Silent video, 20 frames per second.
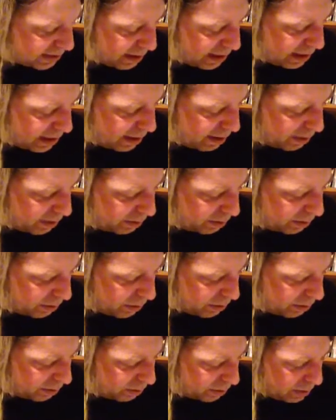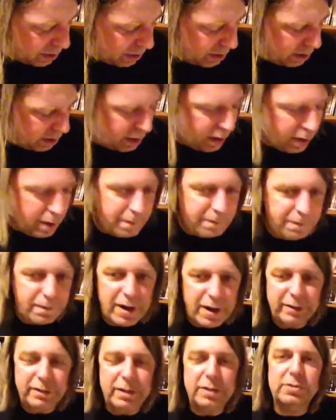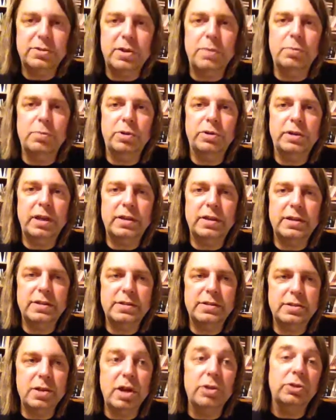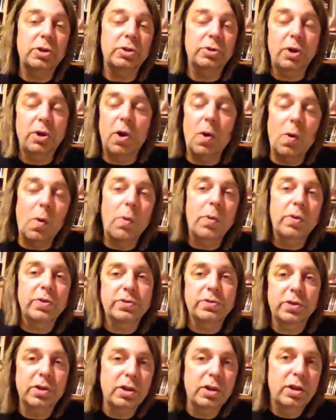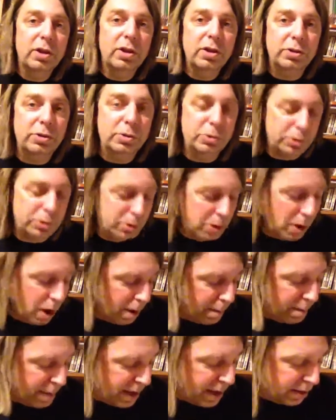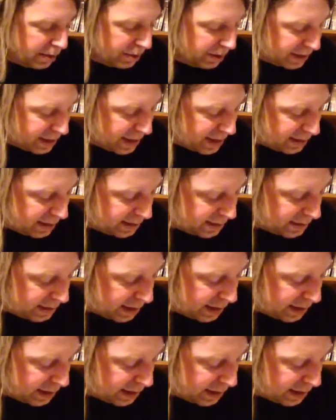here. Fighting someone that is not on a horse, you are better against